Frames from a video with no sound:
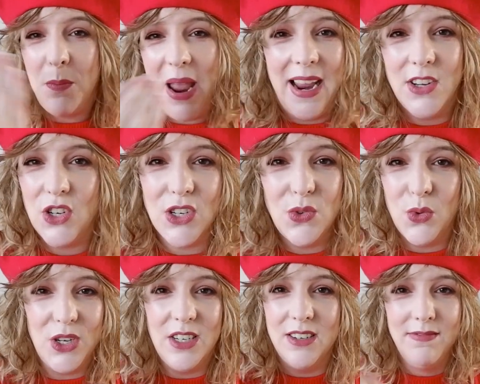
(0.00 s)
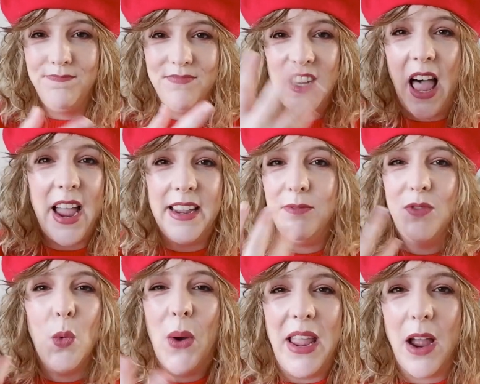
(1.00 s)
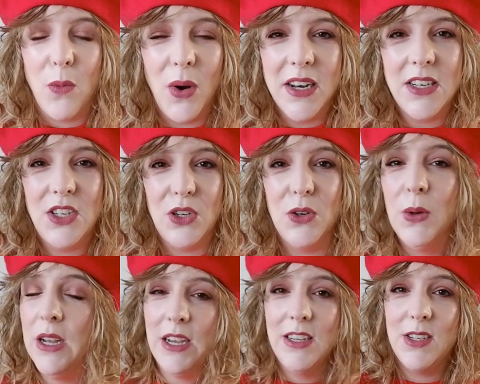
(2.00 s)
the bangs just wouldn't lie the way I wanted to.